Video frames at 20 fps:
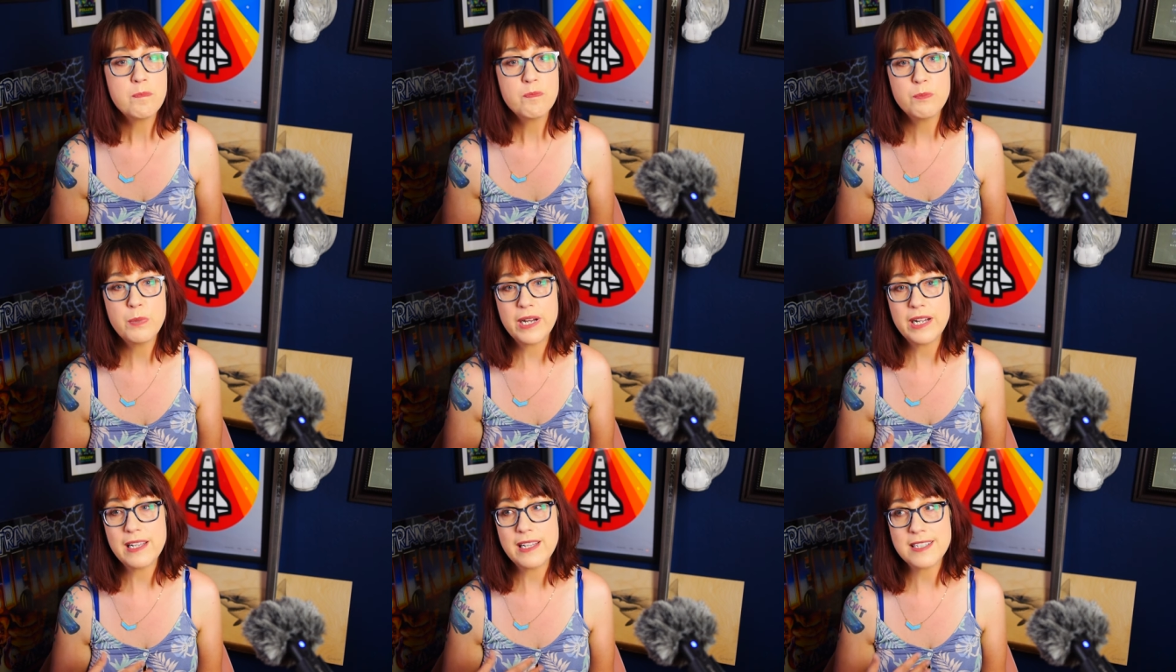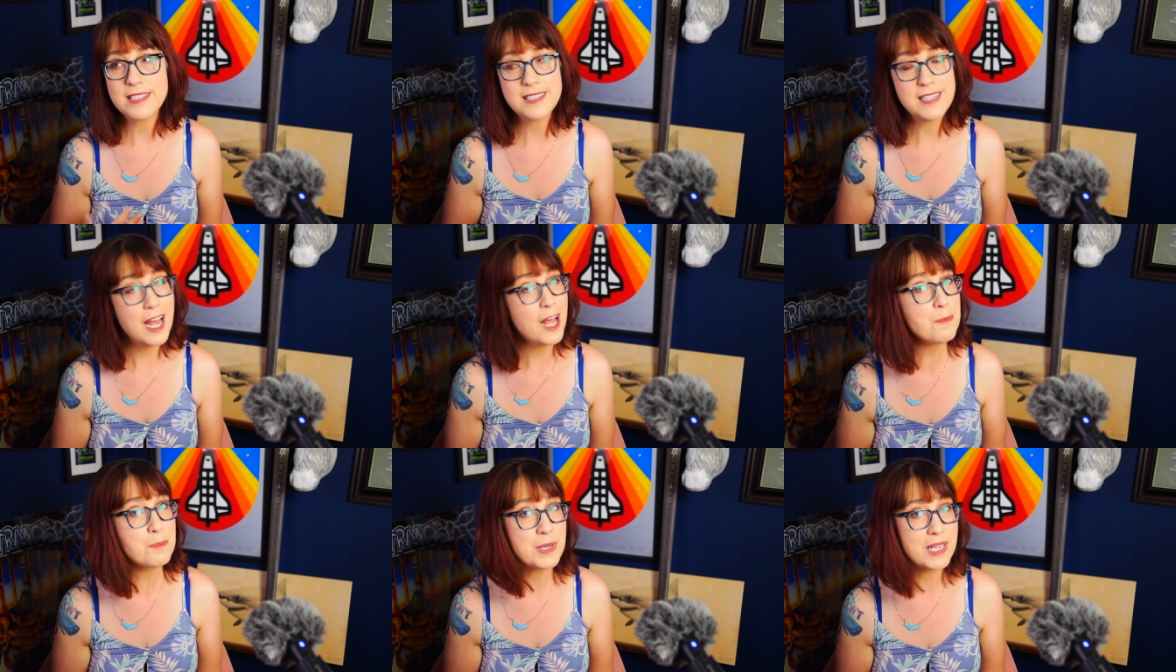but it's
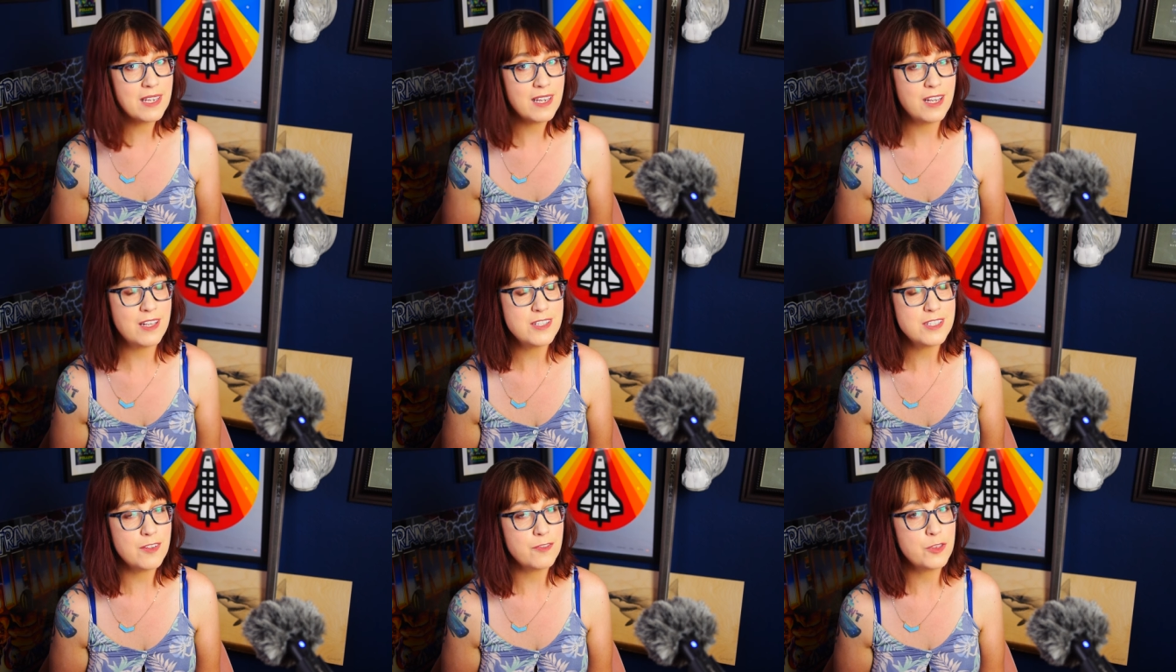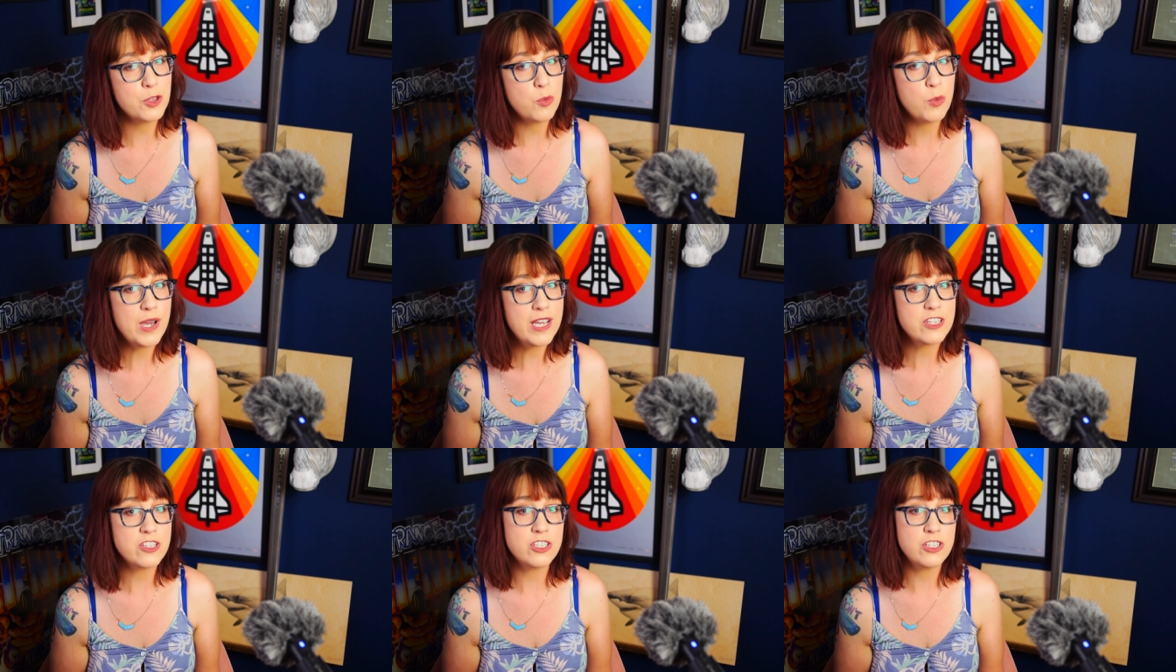not because of the
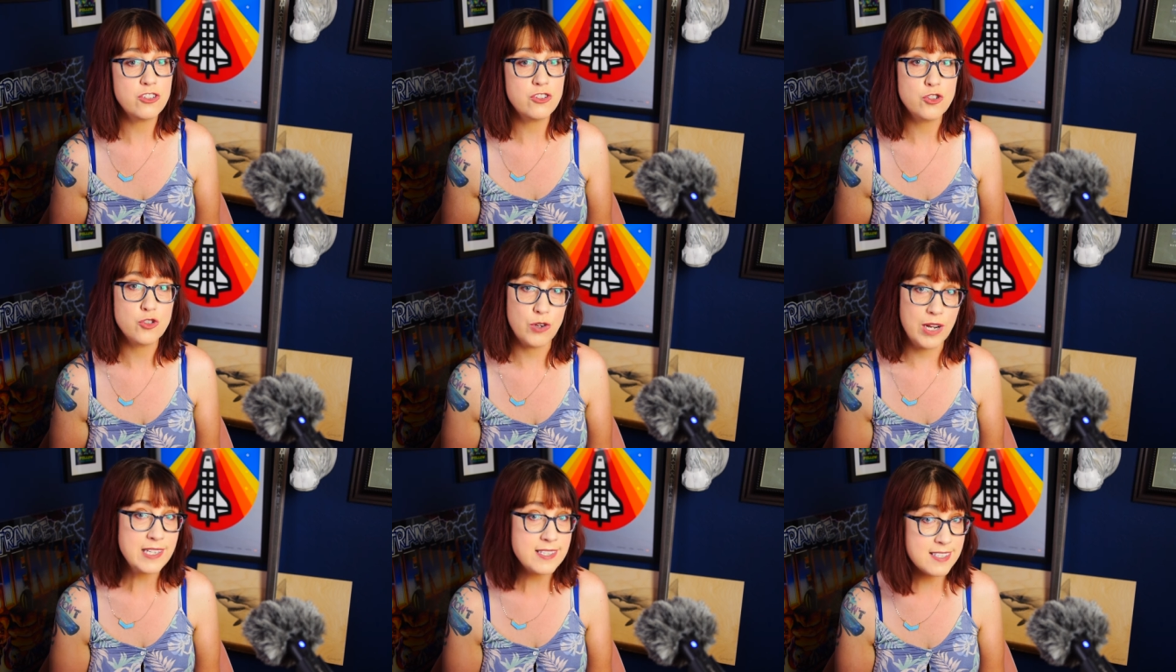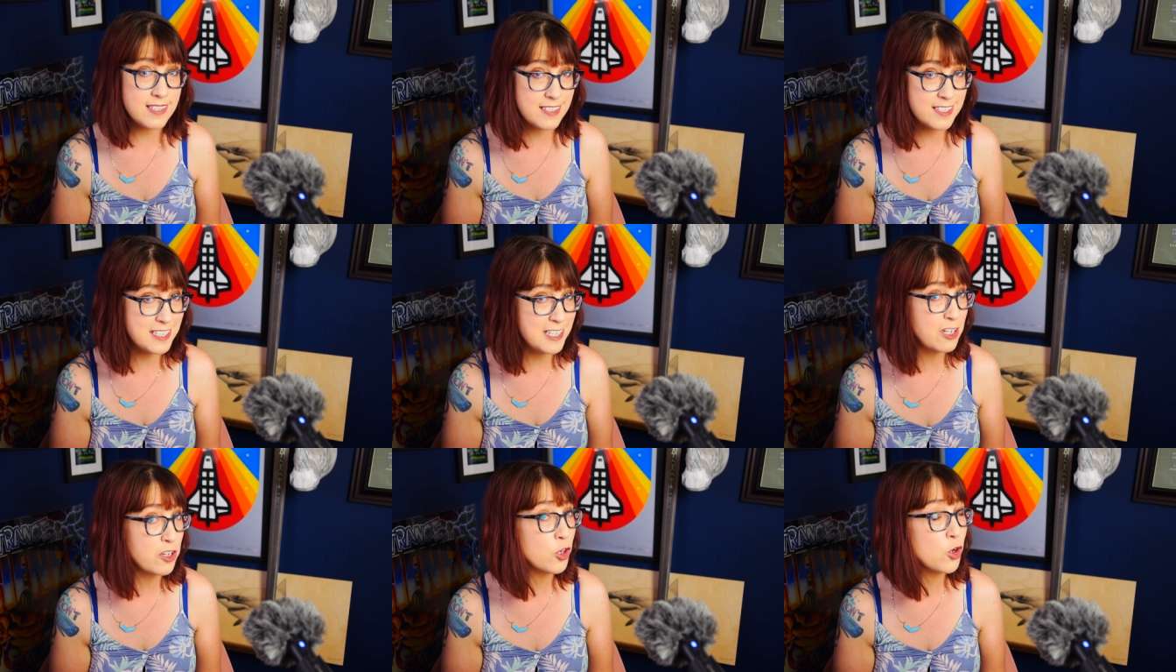way she
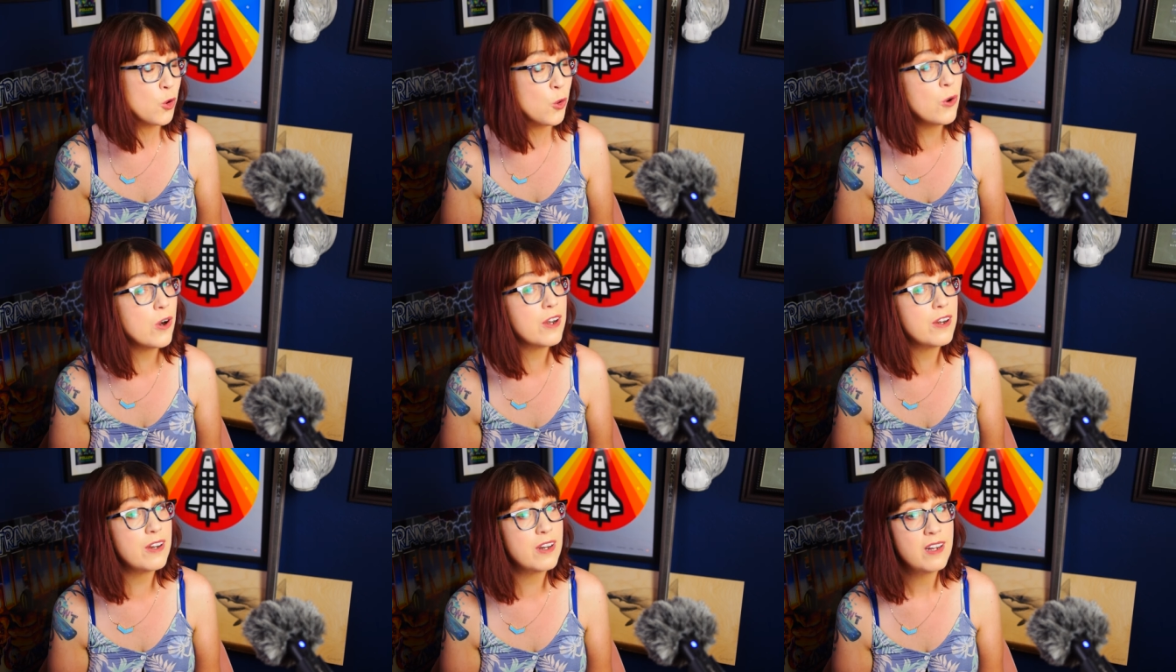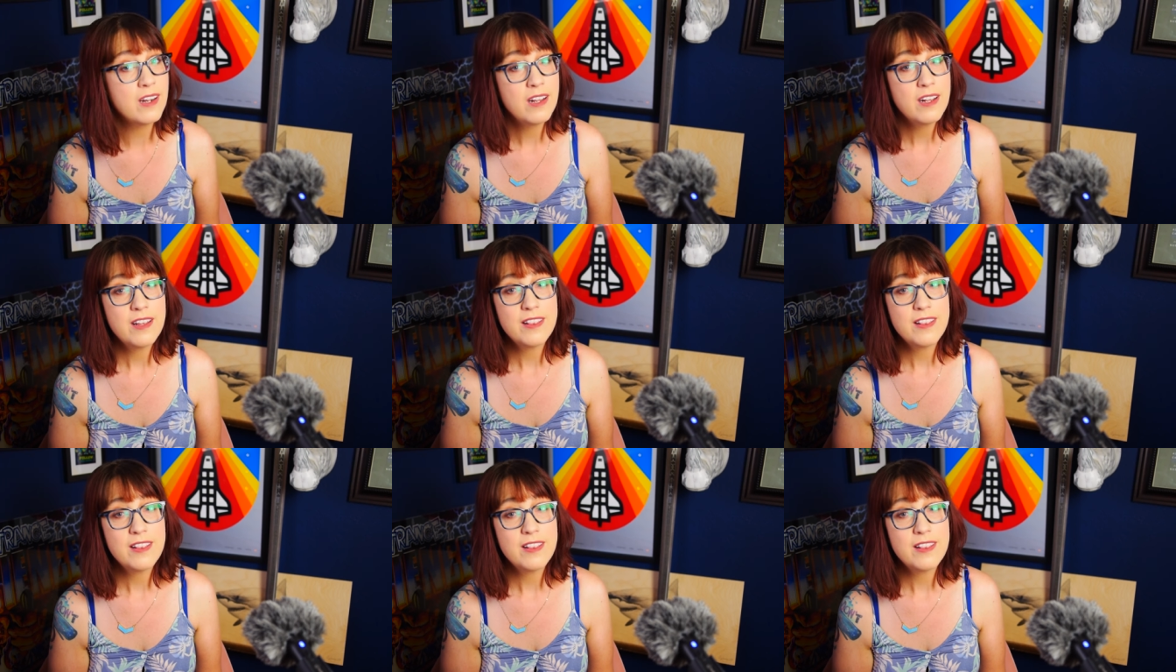dresses in court,